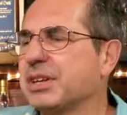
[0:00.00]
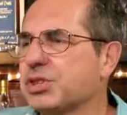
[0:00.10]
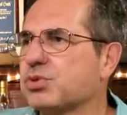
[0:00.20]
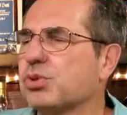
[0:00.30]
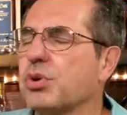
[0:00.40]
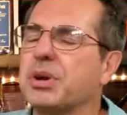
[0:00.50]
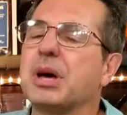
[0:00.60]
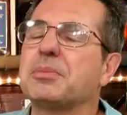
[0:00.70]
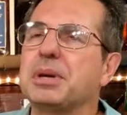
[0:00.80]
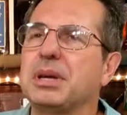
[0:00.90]
It's grown
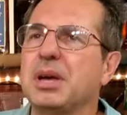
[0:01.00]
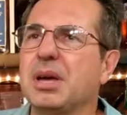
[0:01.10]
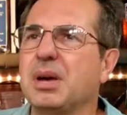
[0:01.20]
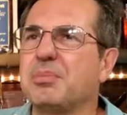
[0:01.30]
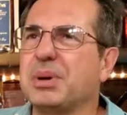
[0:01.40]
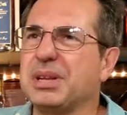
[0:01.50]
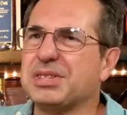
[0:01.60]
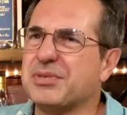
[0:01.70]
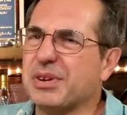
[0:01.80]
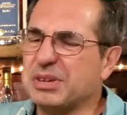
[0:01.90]
on me, but
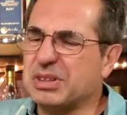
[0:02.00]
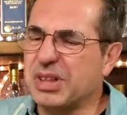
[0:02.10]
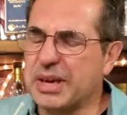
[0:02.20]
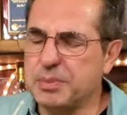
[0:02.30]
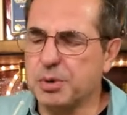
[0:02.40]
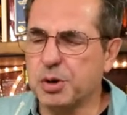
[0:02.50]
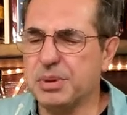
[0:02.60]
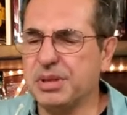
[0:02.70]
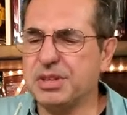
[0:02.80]
it's a very light bourbon.